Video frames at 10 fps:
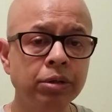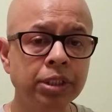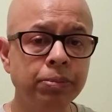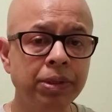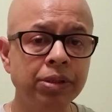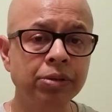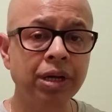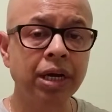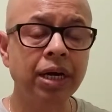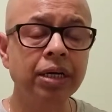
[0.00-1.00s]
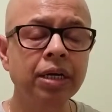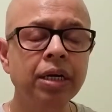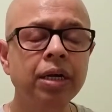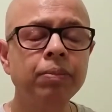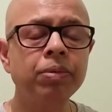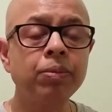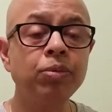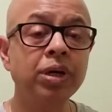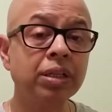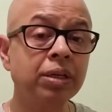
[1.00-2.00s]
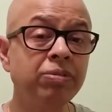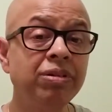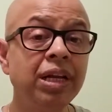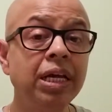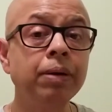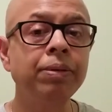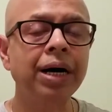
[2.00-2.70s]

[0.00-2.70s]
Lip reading: spiritual heart, from where the feeling of